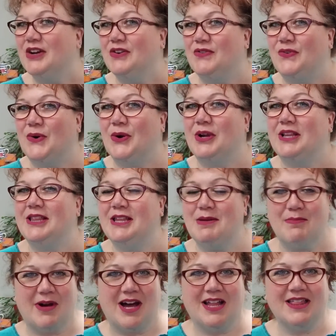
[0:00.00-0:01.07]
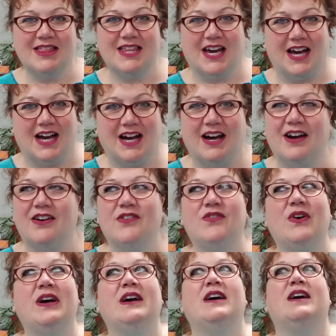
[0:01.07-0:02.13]
for the month of
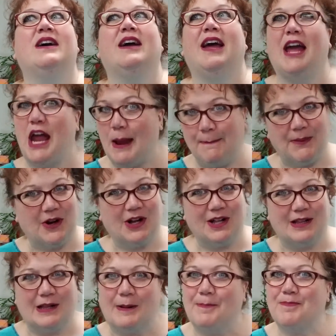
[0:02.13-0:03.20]
April.